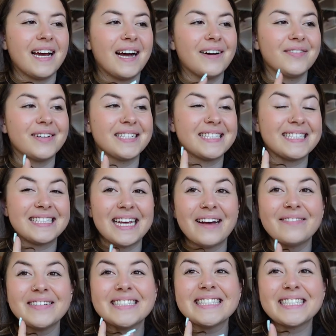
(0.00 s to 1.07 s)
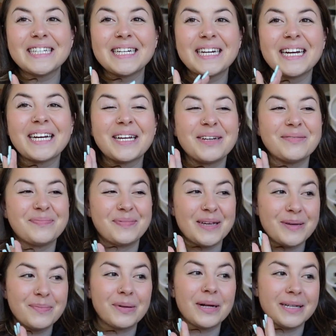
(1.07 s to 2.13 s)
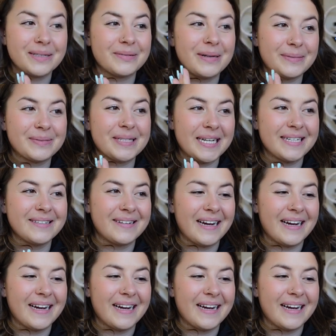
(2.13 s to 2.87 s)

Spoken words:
have 17 people on the website, you